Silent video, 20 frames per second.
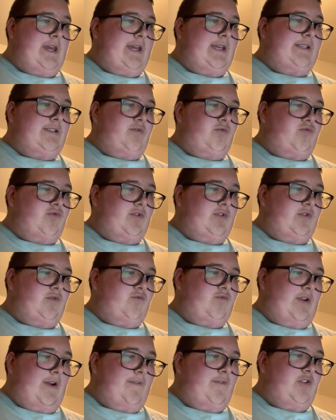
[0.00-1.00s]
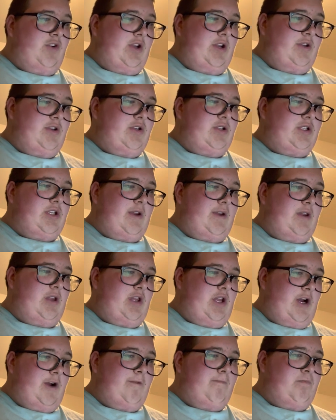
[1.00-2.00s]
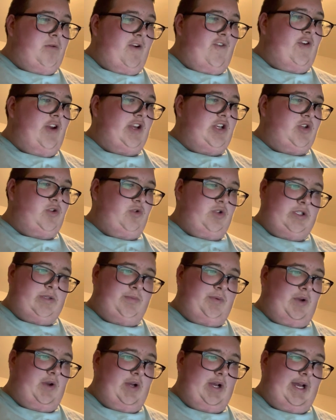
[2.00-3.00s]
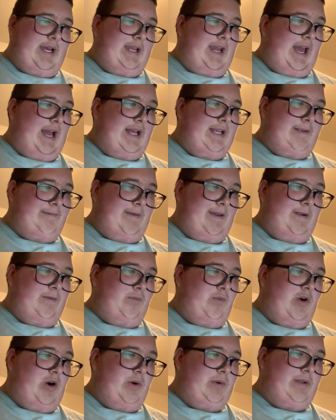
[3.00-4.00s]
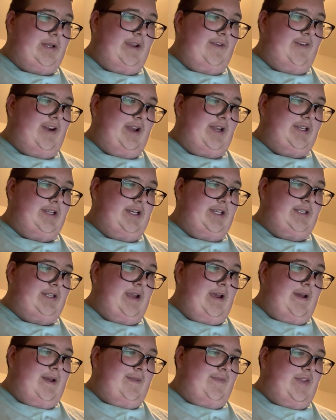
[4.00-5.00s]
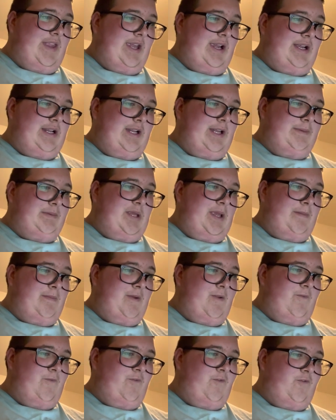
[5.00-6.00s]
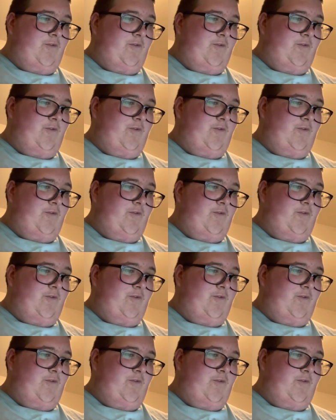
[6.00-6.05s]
a relevant young professional sport, and it has been widely recognised that clubs have been